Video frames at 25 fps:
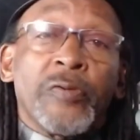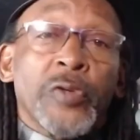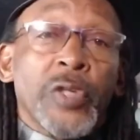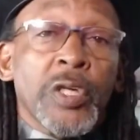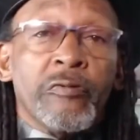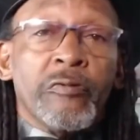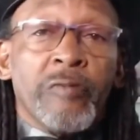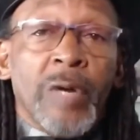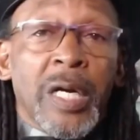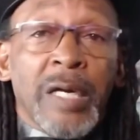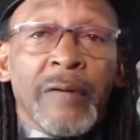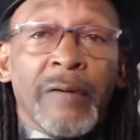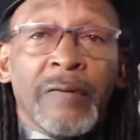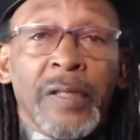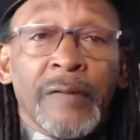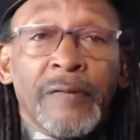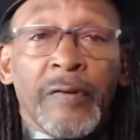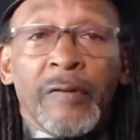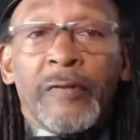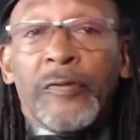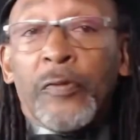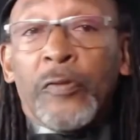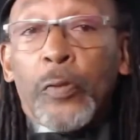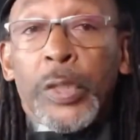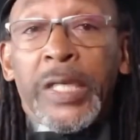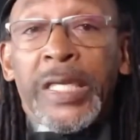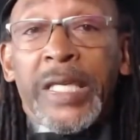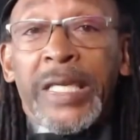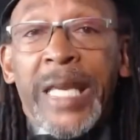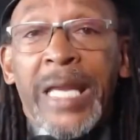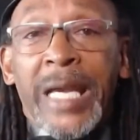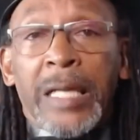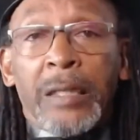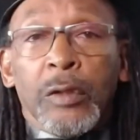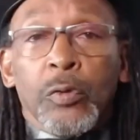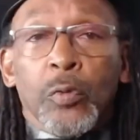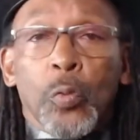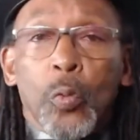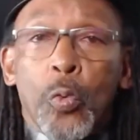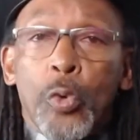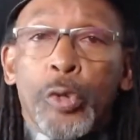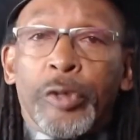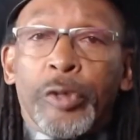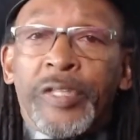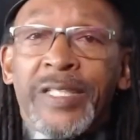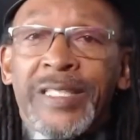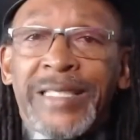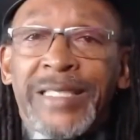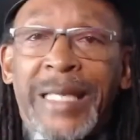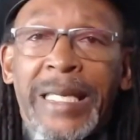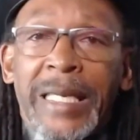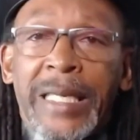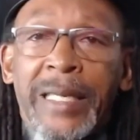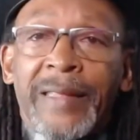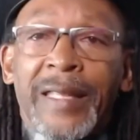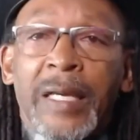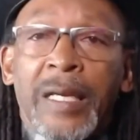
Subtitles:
the arrival of a 40-gallon water tank